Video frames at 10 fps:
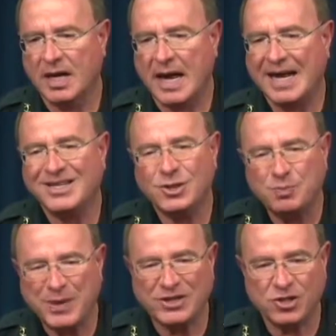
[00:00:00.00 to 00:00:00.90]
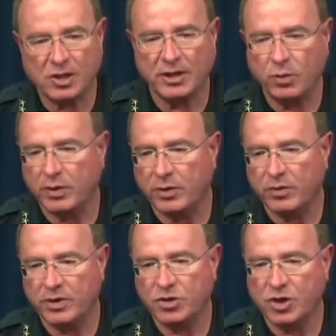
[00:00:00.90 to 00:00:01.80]
and especially when they're
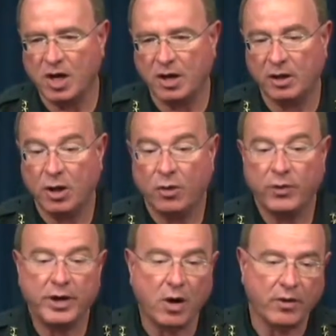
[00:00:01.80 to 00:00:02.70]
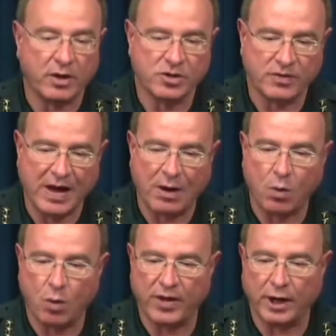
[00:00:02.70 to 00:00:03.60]
this young, regardless of how
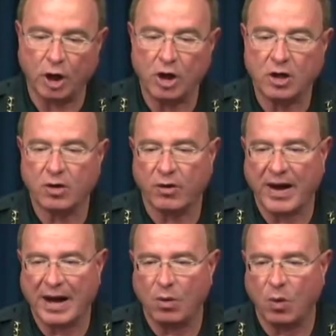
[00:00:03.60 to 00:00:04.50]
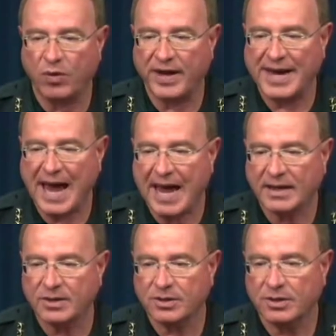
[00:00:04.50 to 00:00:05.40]
old they look or how old they
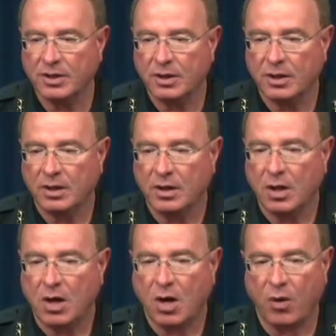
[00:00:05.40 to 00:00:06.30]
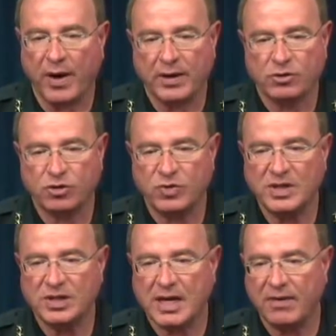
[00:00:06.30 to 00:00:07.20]
act or how street
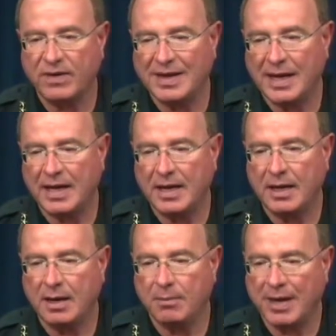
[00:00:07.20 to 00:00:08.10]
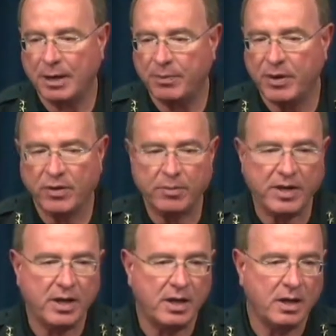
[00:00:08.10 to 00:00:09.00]
savvy they may appear to
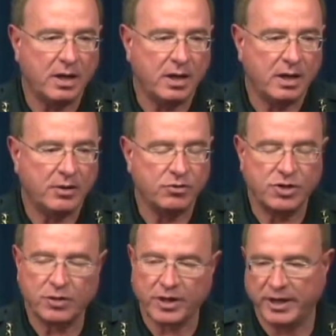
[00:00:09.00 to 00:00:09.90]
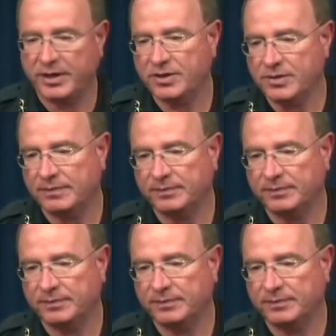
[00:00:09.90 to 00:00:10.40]
be, they're still kids.